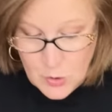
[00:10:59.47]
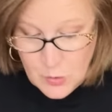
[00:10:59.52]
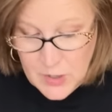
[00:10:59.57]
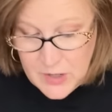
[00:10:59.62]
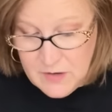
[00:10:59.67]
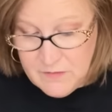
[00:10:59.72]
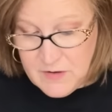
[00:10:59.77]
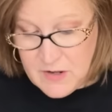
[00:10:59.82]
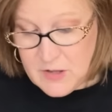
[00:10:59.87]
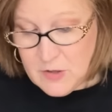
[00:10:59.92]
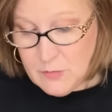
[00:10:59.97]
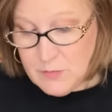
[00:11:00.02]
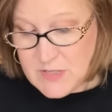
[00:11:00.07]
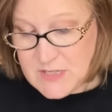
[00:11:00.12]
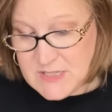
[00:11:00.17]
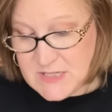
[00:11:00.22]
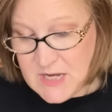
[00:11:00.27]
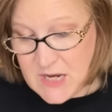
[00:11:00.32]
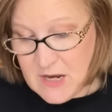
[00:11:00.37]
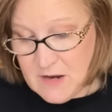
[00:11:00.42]
could have either
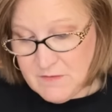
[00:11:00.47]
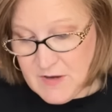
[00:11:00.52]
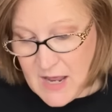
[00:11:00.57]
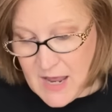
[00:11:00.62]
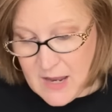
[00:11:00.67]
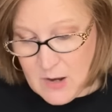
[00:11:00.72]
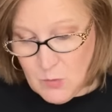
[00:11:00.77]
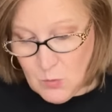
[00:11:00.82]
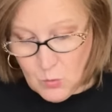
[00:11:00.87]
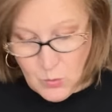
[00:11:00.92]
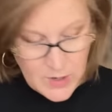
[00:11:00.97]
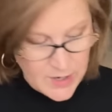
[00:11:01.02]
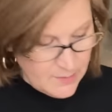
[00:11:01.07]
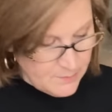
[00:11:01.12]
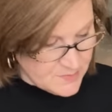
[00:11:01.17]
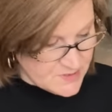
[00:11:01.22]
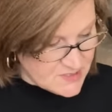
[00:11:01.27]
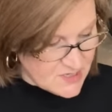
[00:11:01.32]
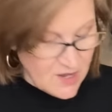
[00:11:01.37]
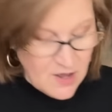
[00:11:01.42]
received a
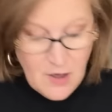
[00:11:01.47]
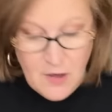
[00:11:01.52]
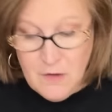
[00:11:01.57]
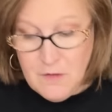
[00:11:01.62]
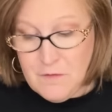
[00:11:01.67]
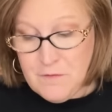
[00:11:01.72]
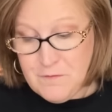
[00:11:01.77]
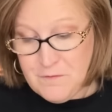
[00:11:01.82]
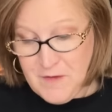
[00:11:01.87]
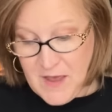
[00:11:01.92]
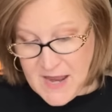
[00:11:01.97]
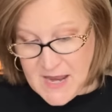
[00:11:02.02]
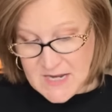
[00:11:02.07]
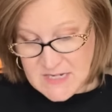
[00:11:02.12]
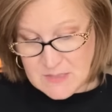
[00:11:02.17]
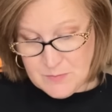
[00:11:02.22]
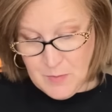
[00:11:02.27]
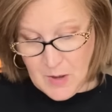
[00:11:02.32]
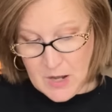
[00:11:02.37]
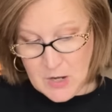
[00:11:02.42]
whipped
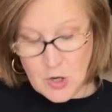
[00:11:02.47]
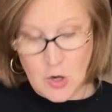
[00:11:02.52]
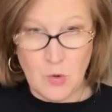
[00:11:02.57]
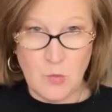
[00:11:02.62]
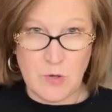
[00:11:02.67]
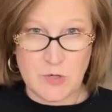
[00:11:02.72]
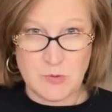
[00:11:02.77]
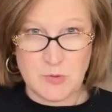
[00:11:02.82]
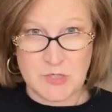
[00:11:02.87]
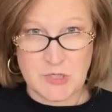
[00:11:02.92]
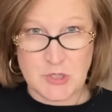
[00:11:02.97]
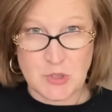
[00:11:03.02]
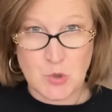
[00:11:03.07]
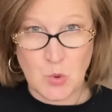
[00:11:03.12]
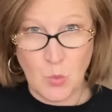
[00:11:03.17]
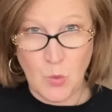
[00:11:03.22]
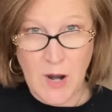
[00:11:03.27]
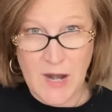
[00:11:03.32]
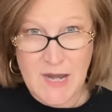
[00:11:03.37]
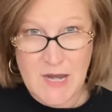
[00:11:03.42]
face butter, which was
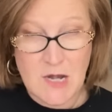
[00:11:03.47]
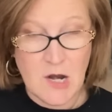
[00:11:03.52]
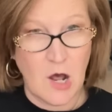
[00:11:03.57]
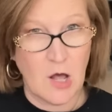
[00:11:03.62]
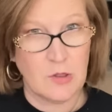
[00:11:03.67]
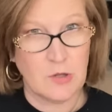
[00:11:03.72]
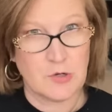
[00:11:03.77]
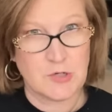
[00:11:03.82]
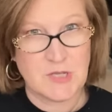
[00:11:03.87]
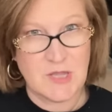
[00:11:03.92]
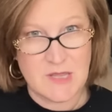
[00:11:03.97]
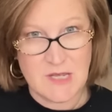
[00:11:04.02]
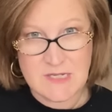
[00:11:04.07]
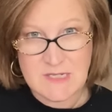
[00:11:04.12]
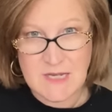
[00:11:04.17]
$20. This